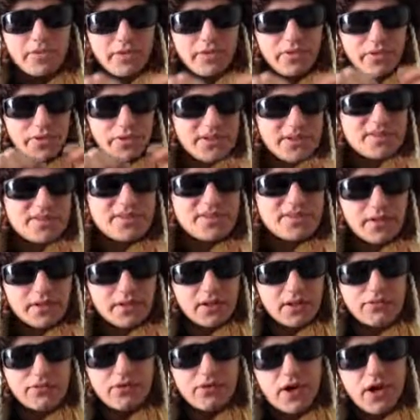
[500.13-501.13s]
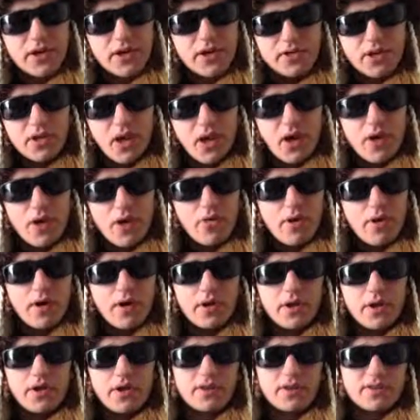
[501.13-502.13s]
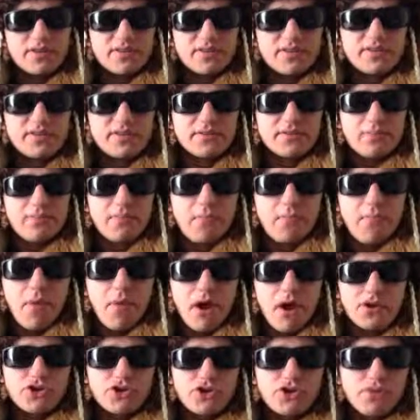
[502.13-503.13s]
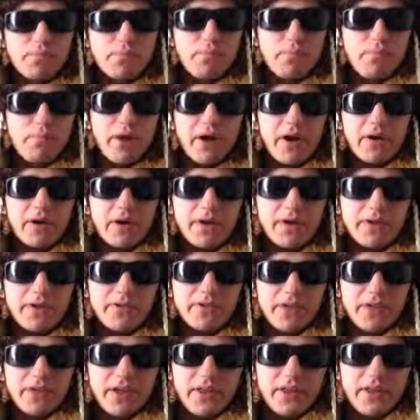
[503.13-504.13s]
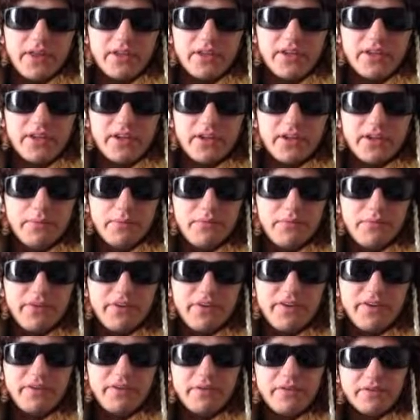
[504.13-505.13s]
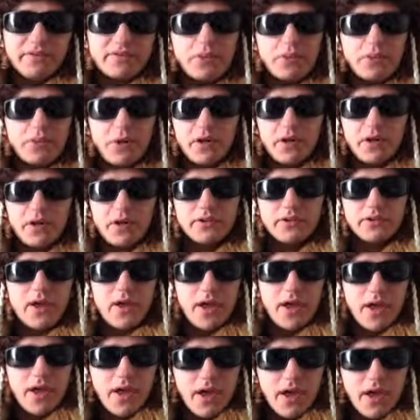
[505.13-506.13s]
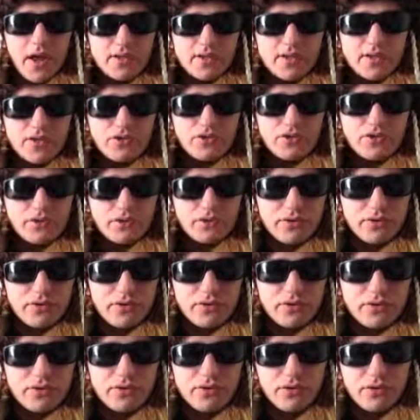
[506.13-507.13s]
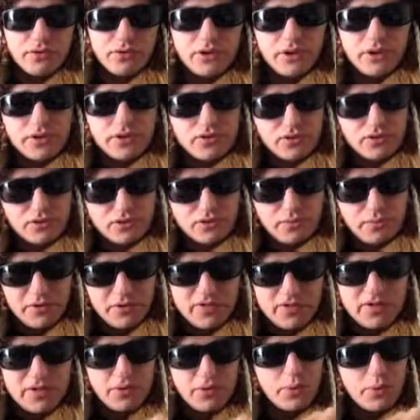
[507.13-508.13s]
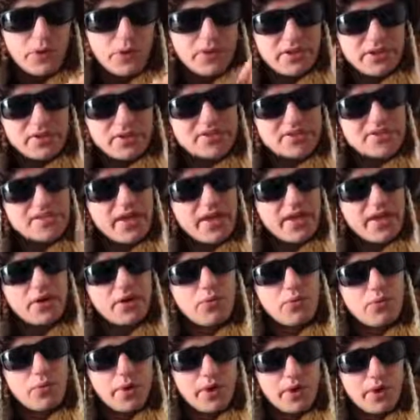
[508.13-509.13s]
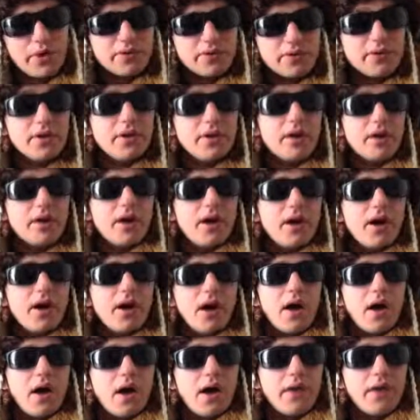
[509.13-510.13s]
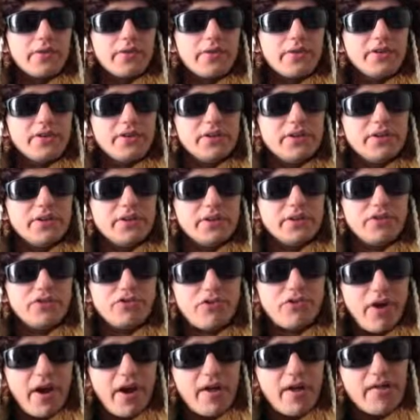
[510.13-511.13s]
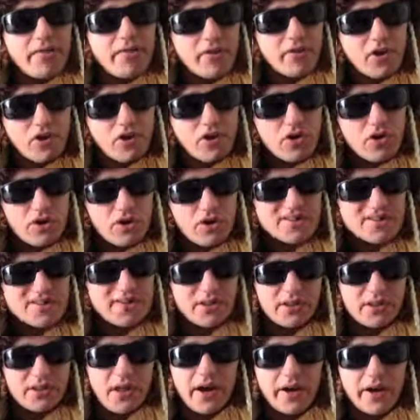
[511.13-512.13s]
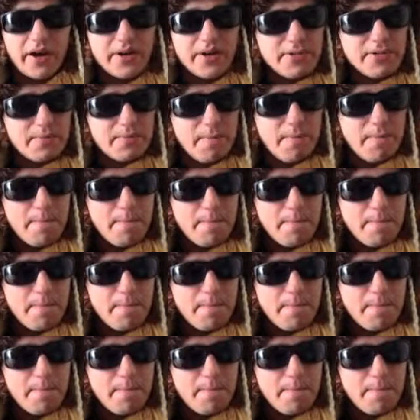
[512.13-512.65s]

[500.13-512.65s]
this signal right now is much better than the previous one. As I told you, you need to proceed with the stake when the graph crossed the line.